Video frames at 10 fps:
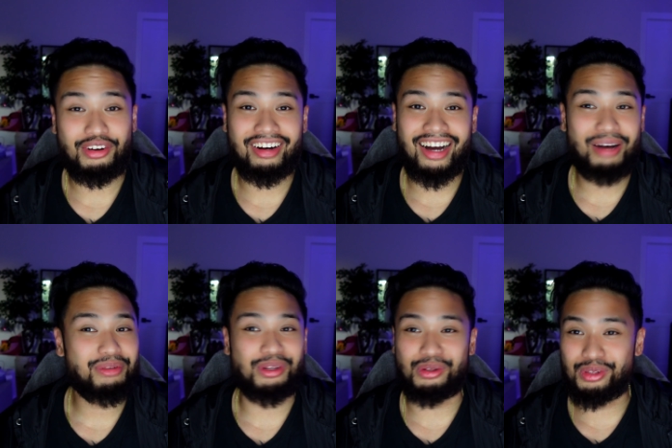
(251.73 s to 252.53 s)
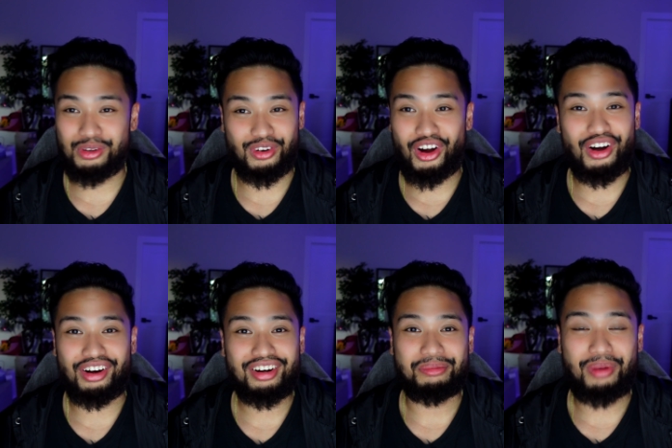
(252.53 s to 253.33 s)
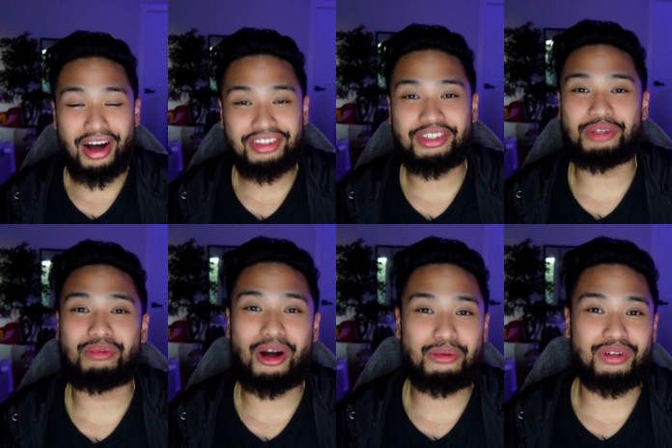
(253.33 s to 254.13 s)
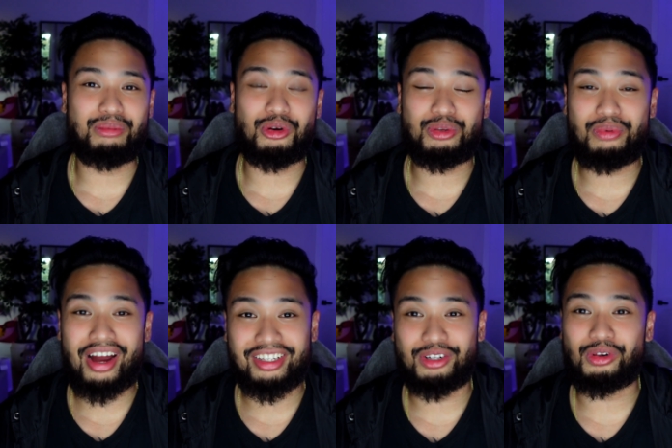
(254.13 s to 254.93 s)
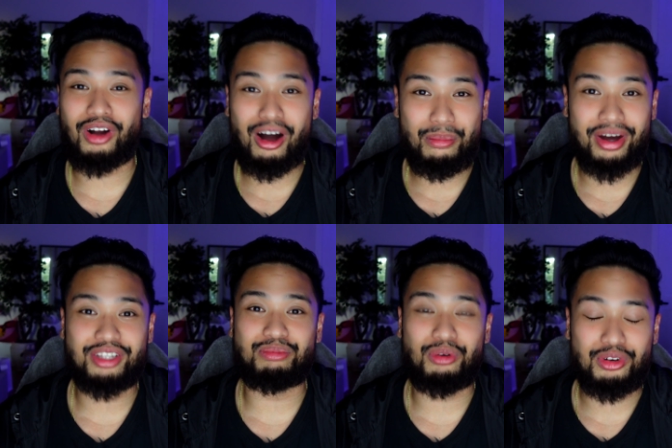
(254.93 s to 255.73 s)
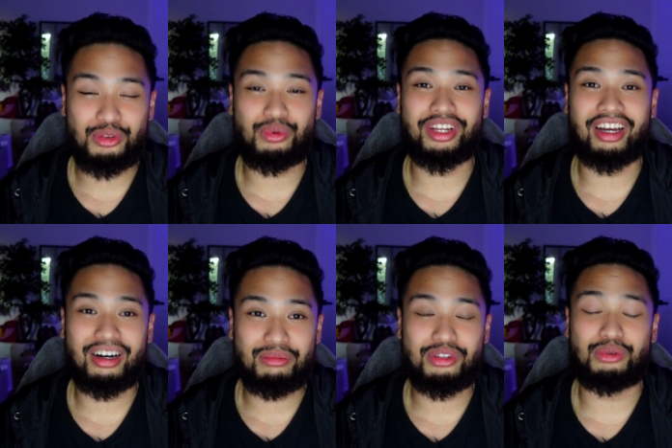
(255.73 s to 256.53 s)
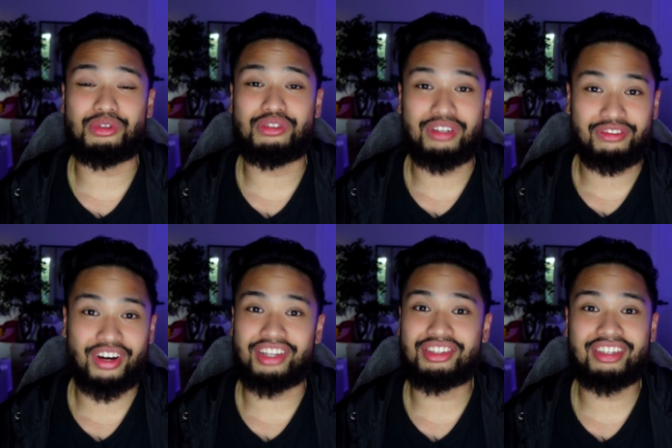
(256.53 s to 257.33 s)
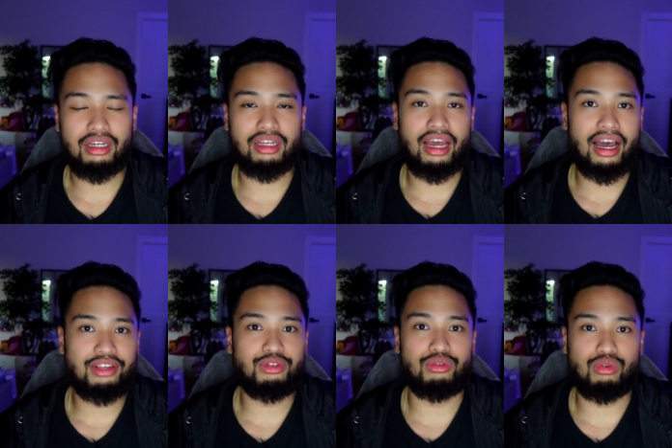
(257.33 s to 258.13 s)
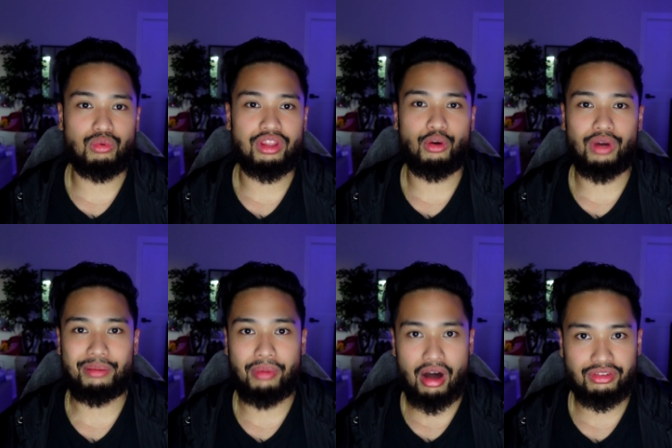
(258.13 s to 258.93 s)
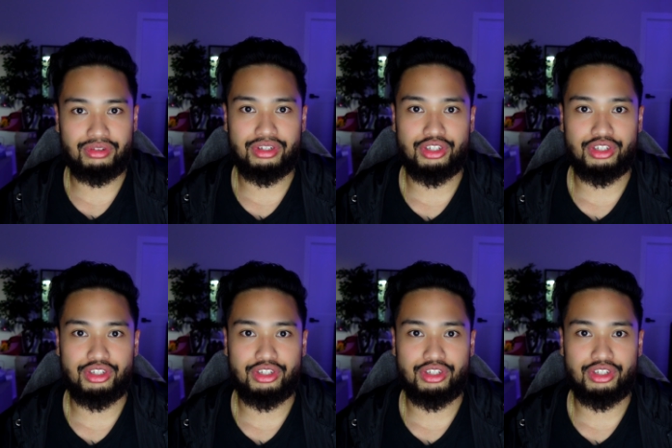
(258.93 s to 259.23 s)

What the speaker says: Absolutely wrong. Boxing is probably the most practical combat sports when it comes to street fights. It has to do with the way boxers